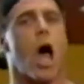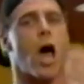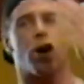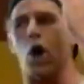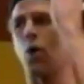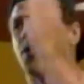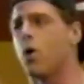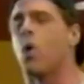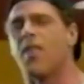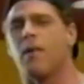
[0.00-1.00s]
I don't know whether
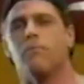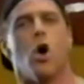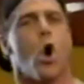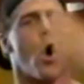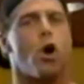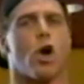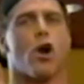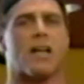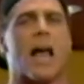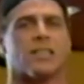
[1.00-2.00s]
you're with them or you're
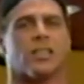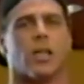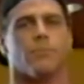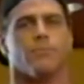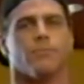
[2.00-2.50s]
against them.